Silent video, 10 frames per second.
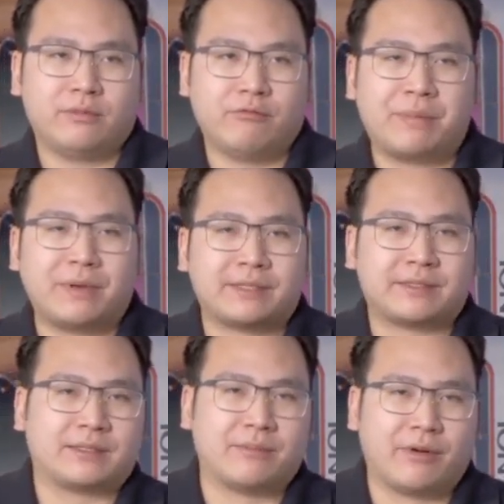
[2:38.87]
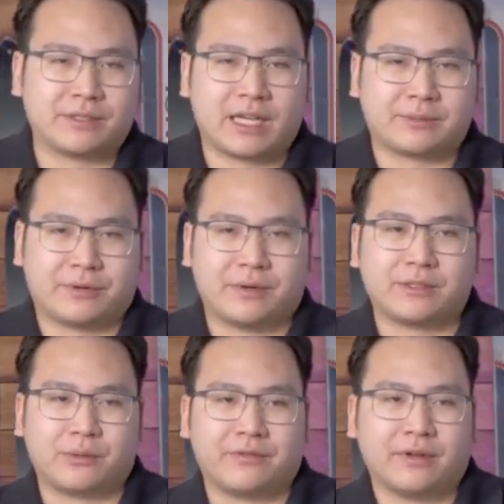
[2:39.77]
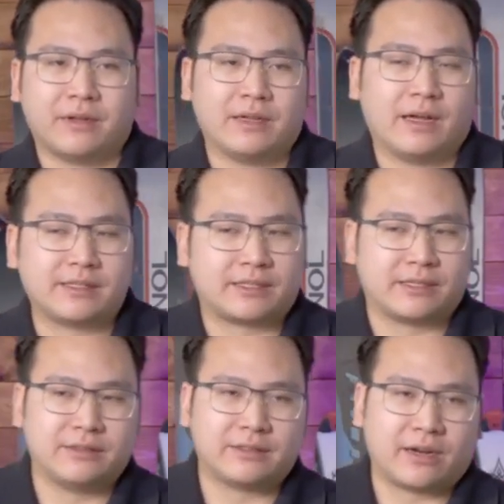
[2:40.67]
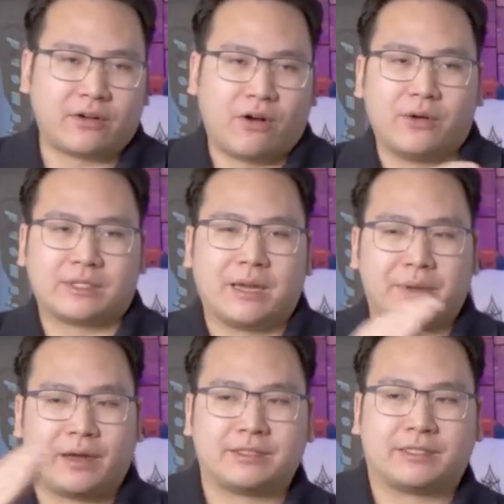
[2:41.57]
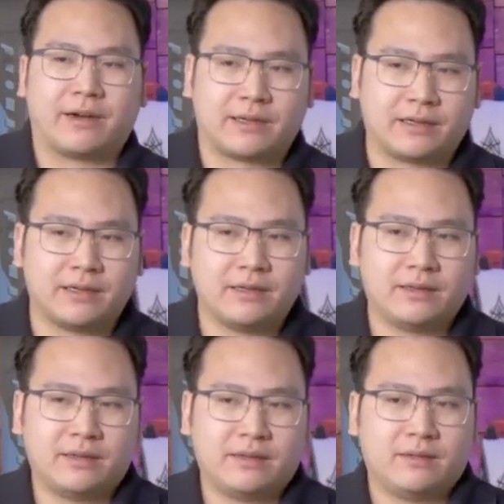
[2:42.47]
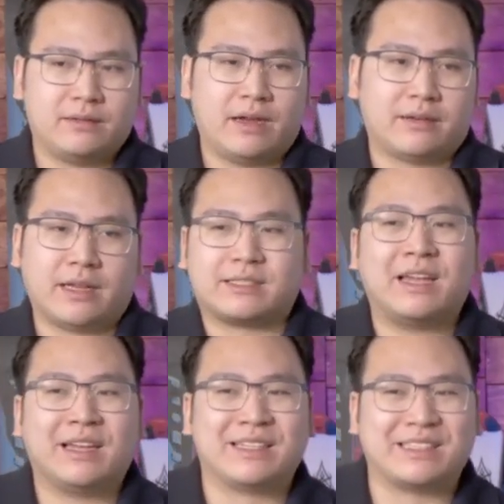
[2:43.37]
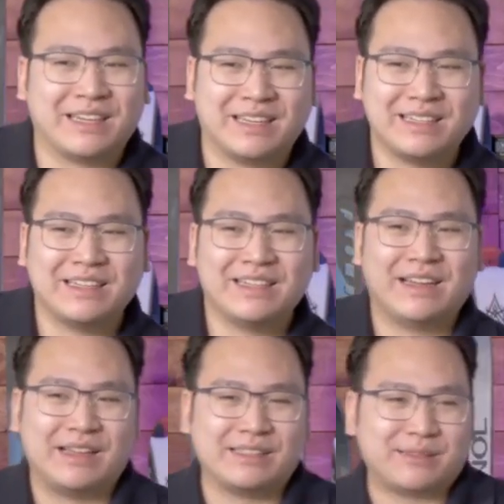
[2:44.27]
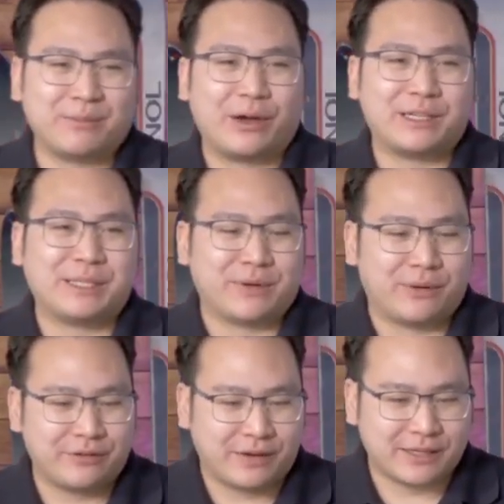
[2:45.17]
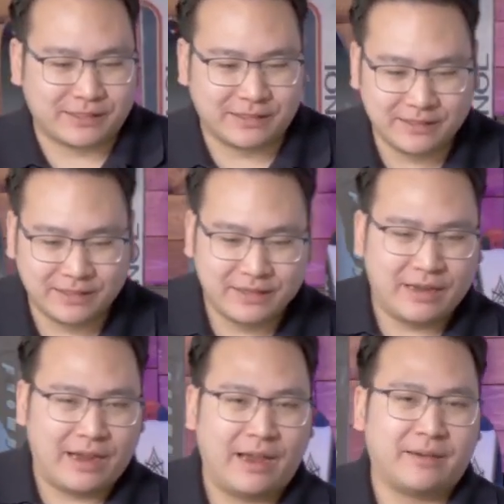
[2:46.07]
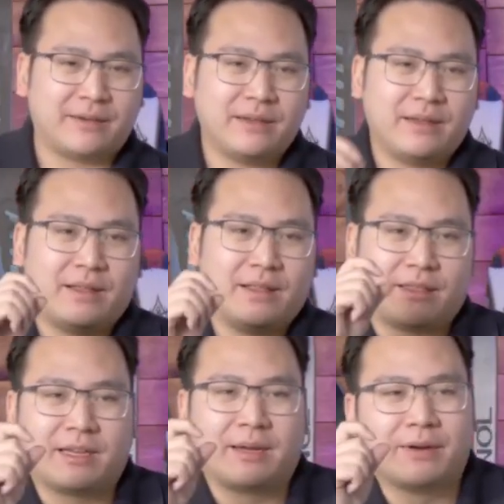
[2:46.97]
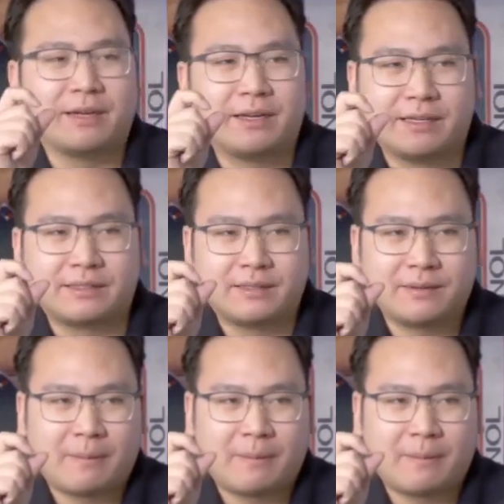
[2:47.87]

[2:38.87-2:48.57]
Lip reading: replaces the browser experience with a skill that calls the APIs directly. And that's it. It's way cheaper, way faster. And the thing about it is